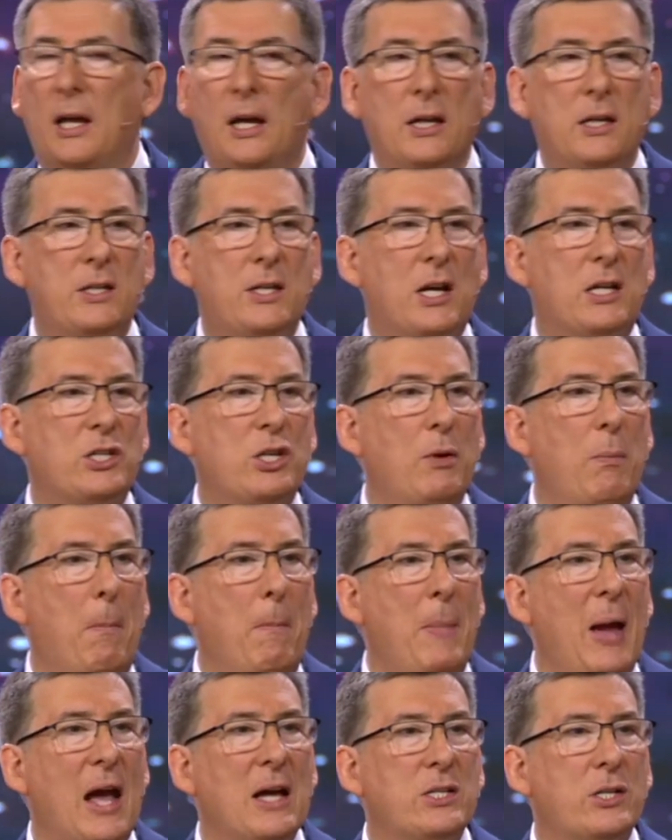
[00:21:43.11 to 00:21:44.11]
It doesn't
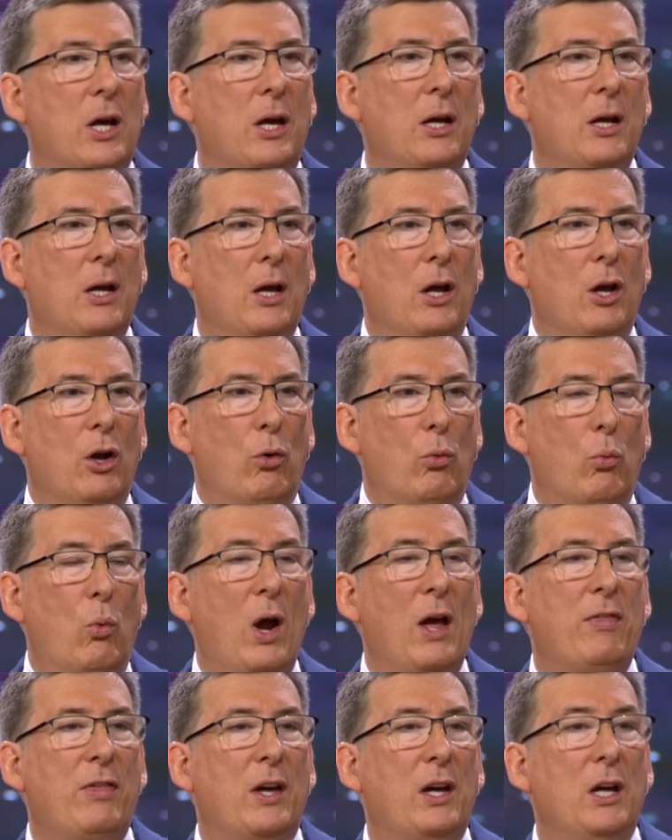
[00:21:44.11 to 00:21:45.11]
matter
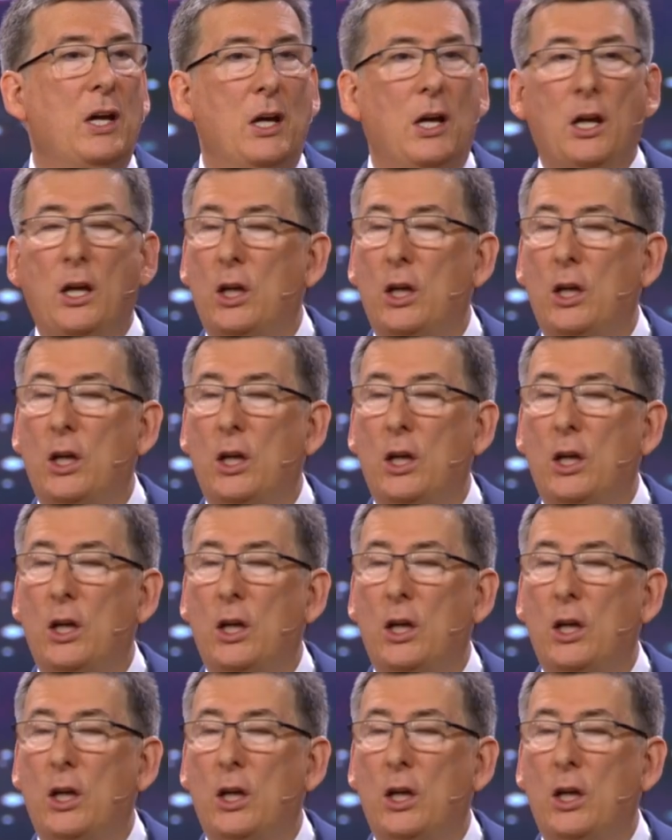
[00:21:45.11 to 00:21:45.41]
whether